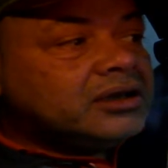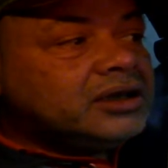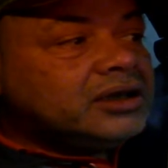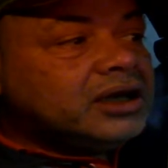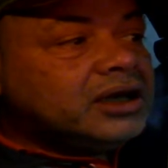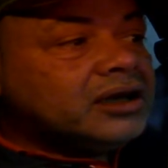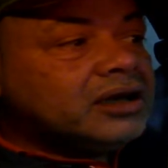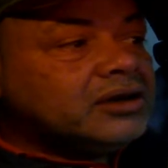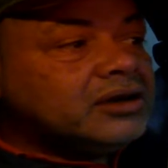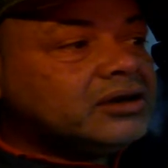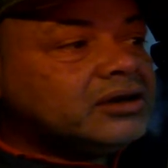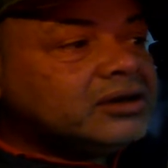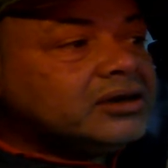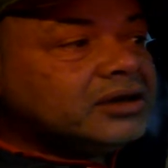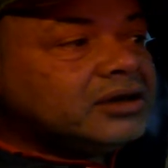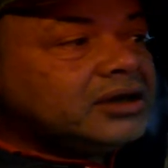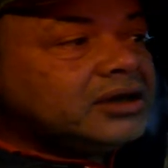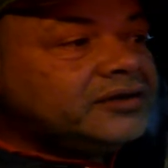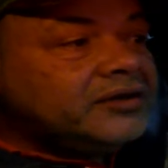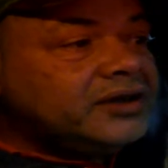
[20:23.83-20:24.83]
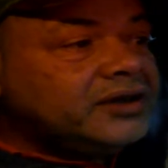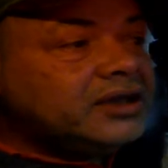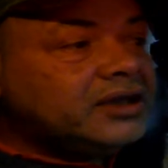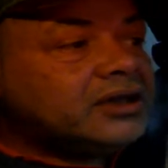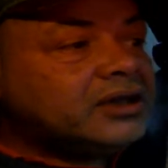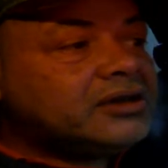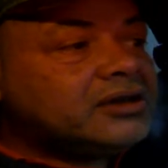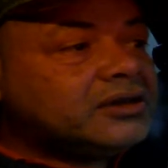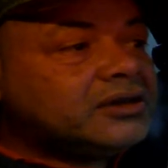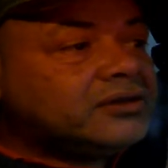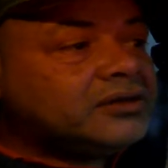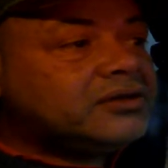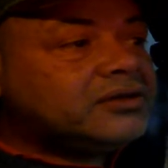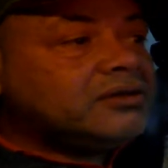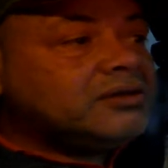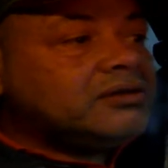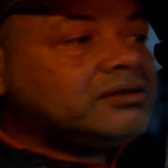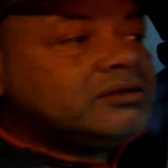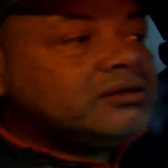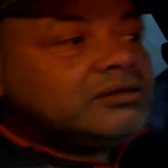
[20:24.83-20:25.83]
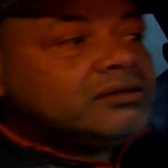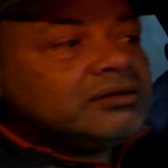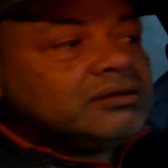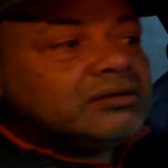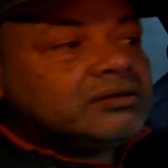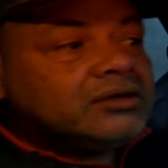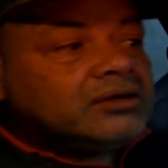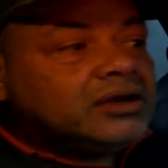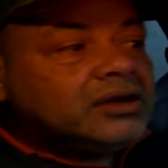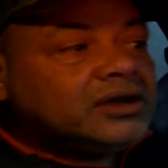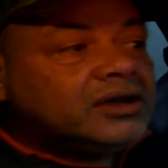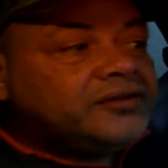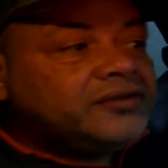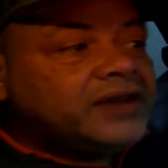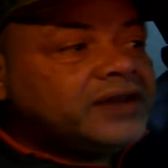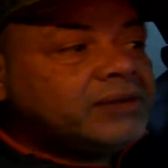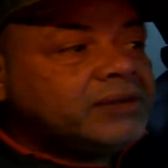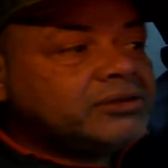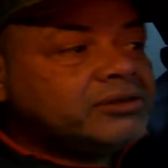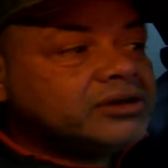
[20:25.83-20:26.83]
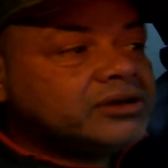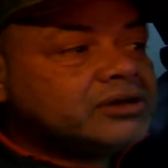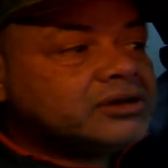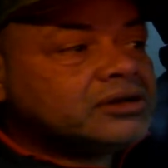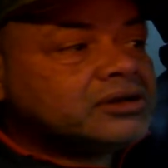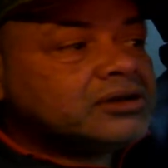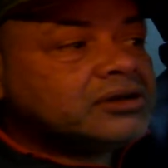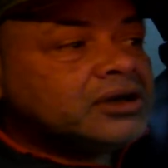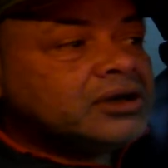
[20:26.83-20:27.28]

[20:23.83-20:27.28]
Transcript: They are not giving that to the developers,